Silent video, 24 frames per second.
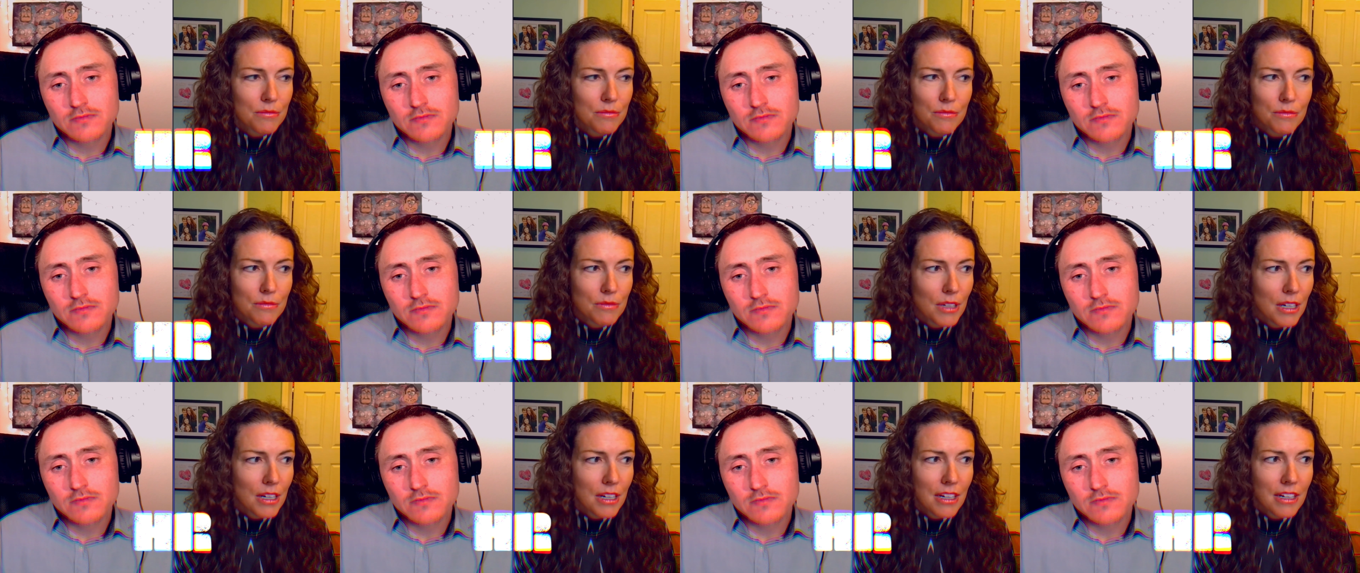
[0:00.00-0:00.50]

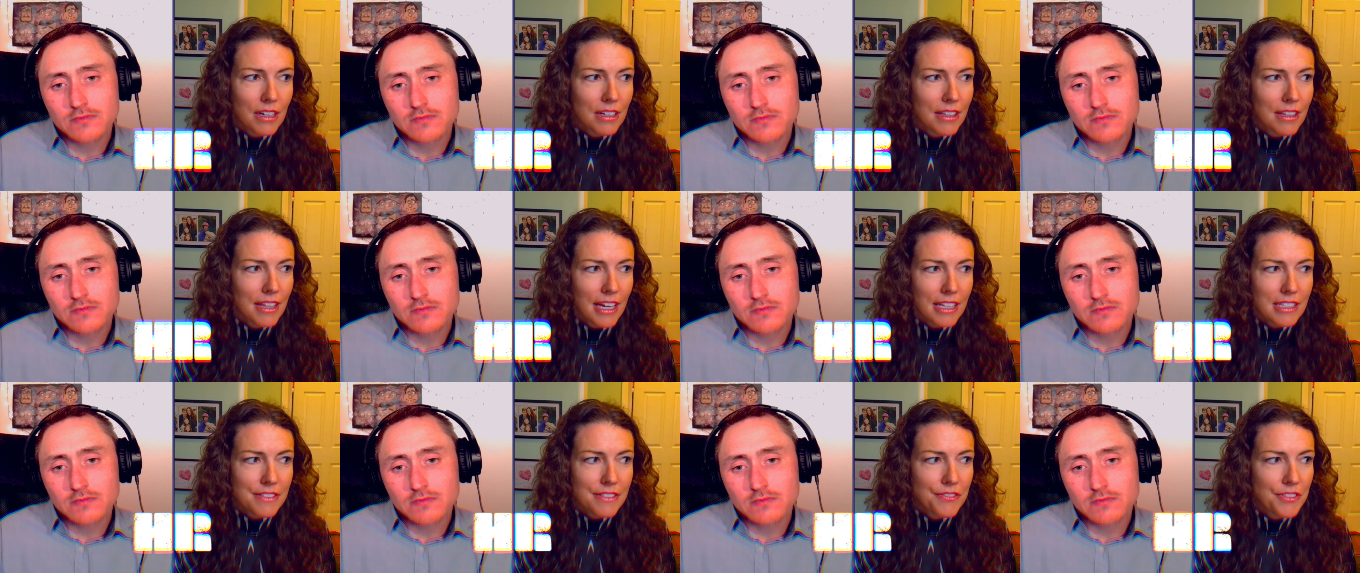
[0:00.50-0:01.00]
Speaker 1: Uh,
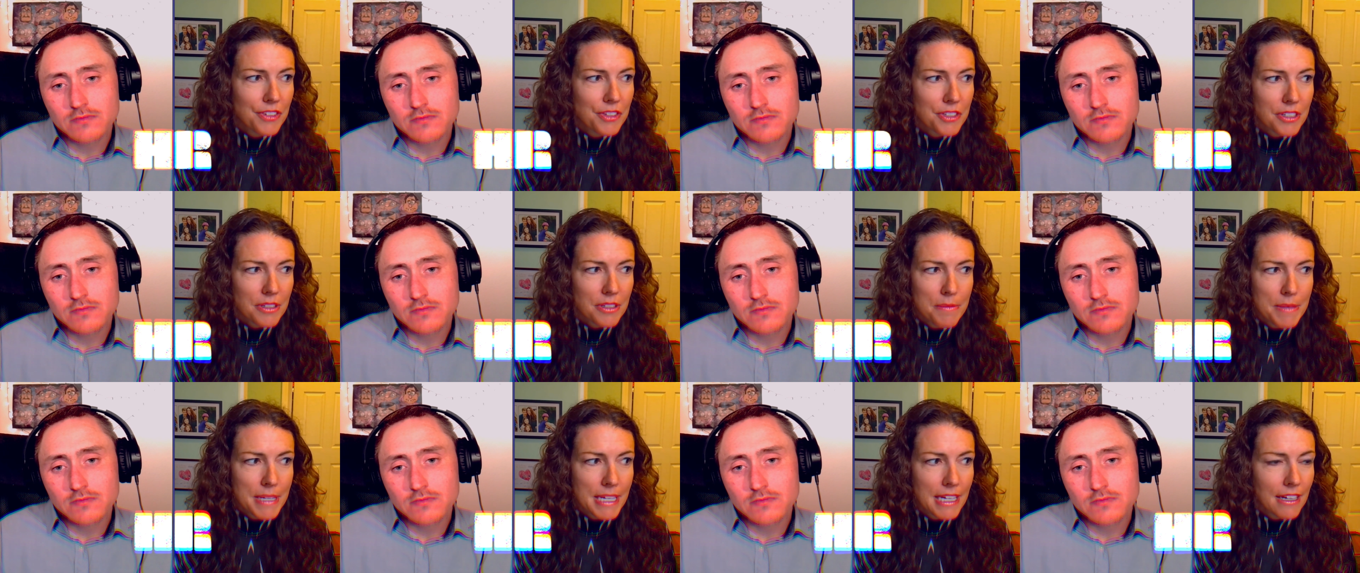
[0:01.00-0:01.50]
that's
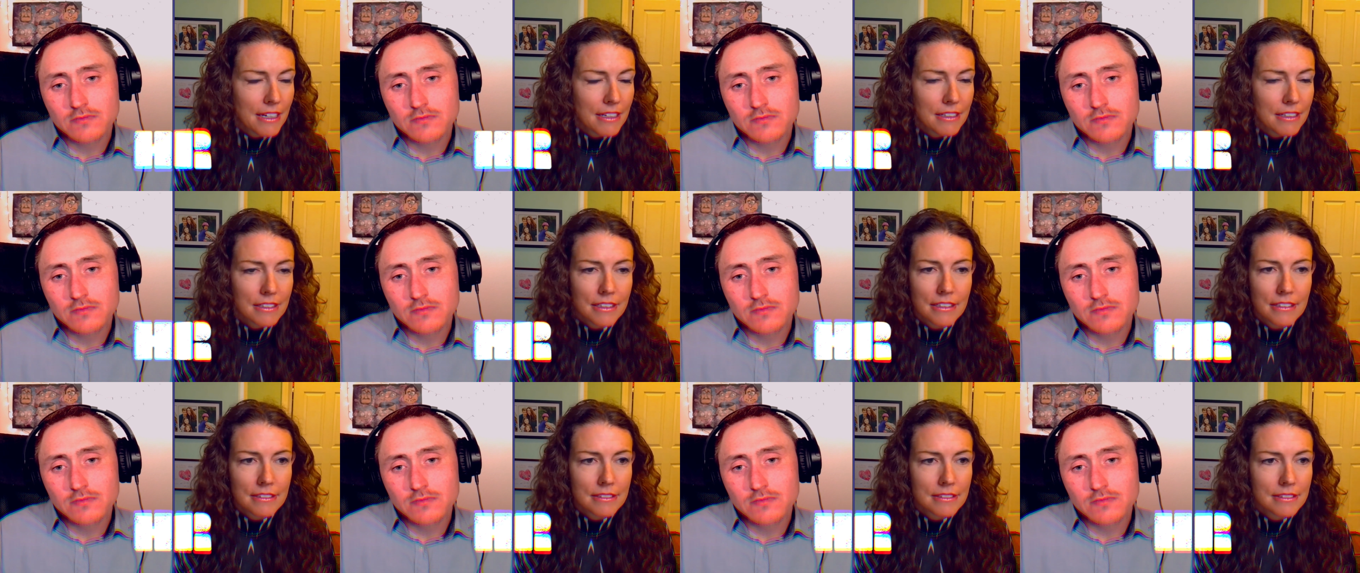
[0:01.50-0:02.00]
future me. I
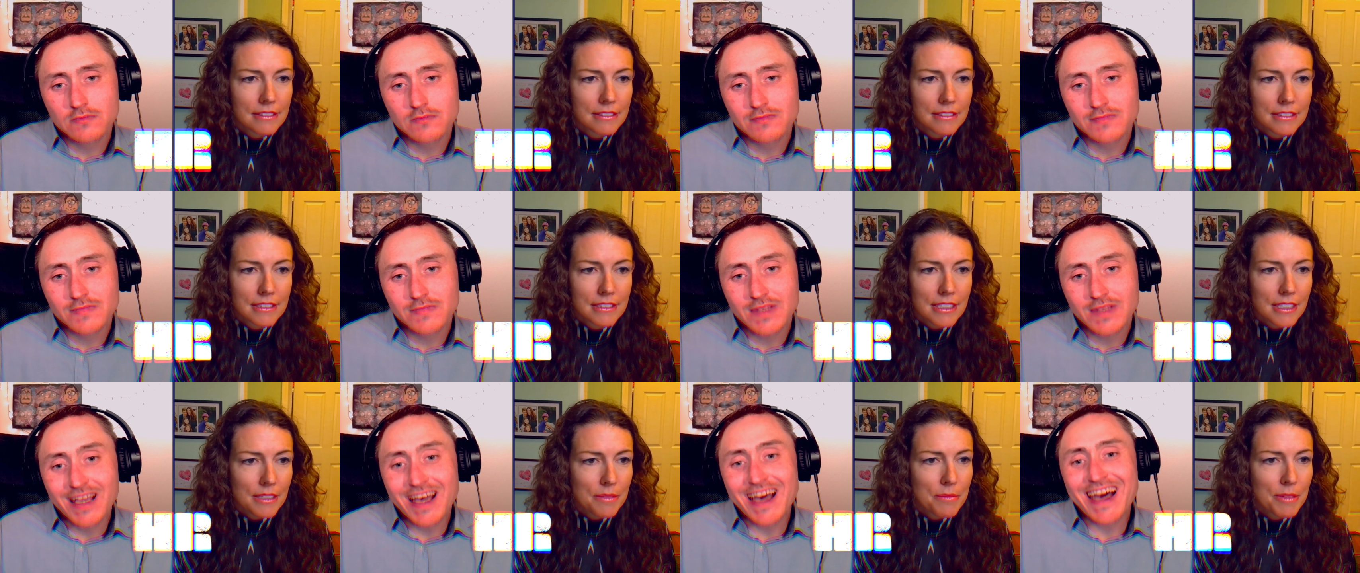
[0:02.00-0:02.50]
don't know.
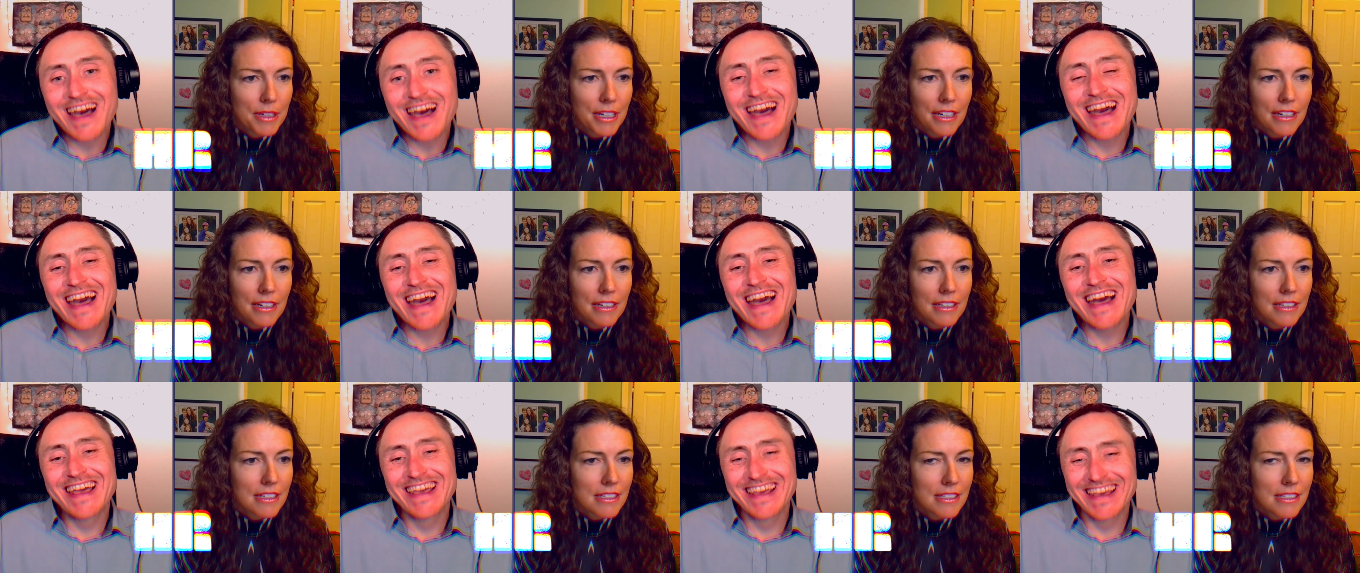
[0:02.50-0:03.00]

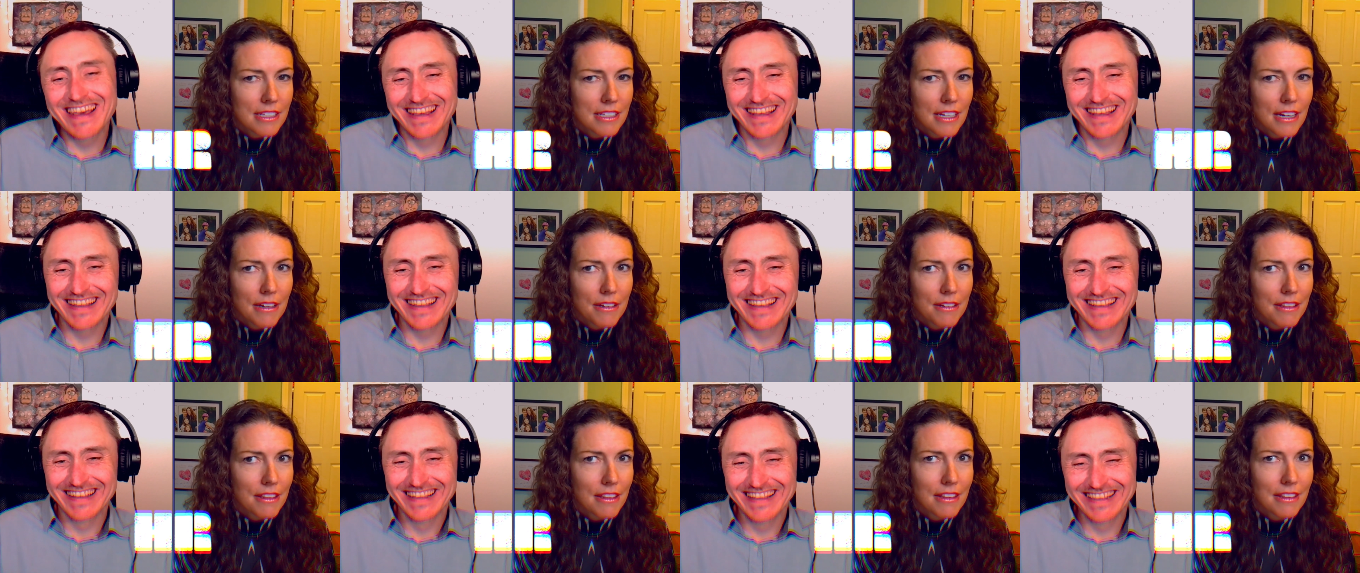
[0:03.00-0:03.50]
Somewhere uh, in the ah.
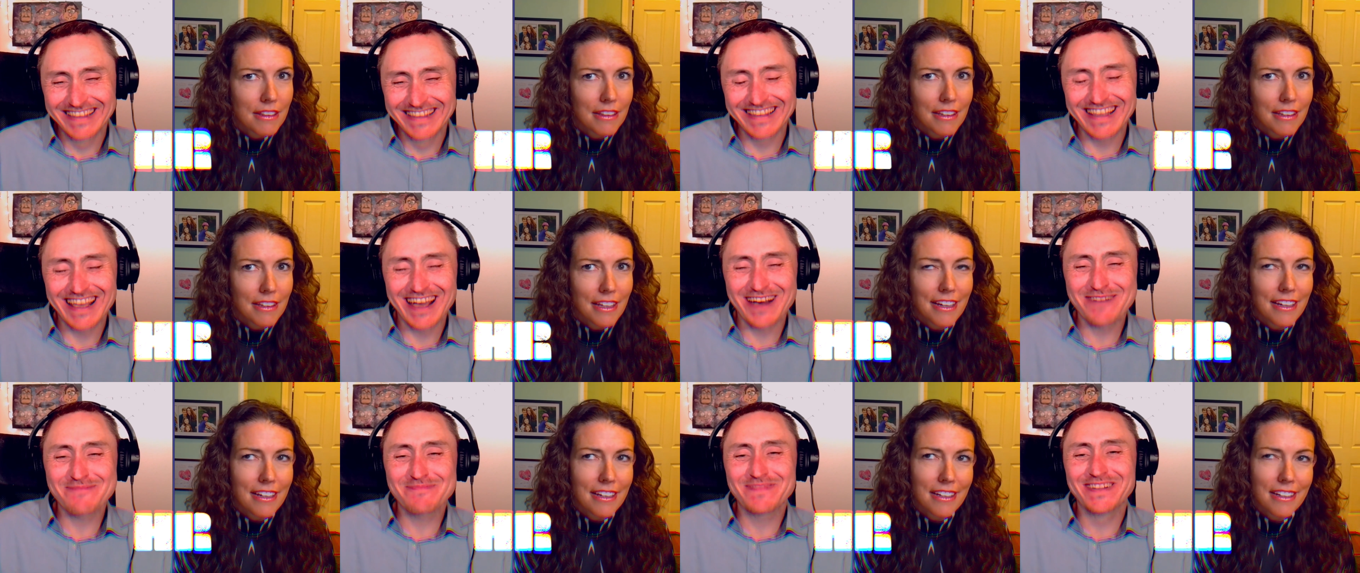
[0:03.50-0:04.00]
south. No,
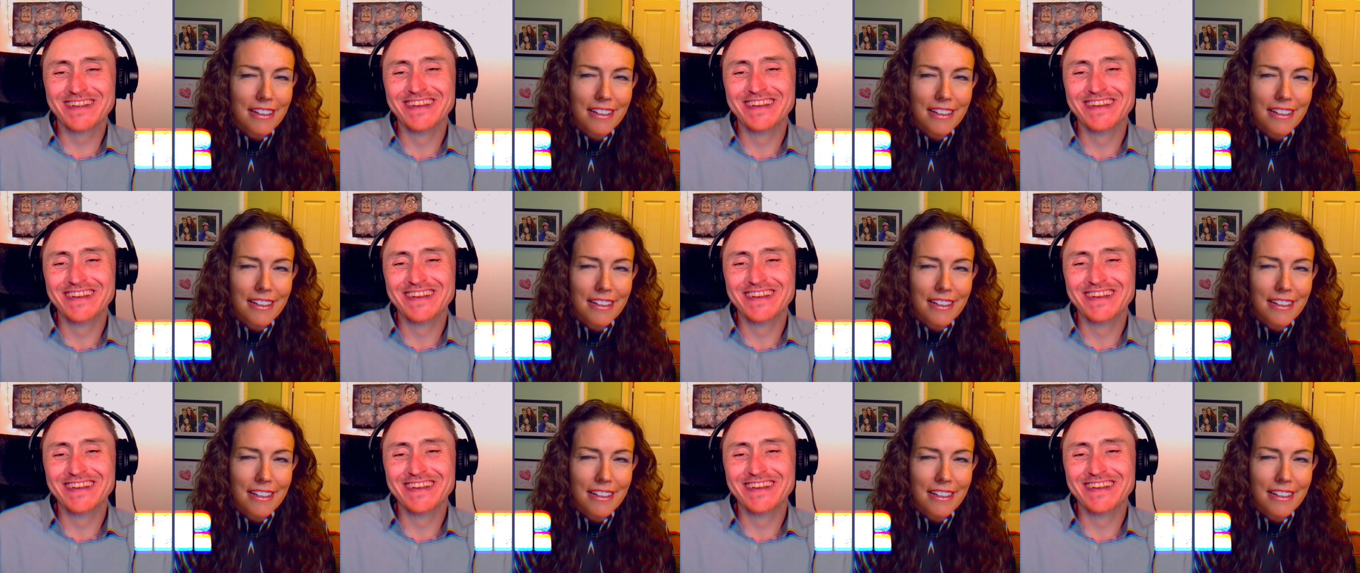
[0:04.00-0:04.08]
like,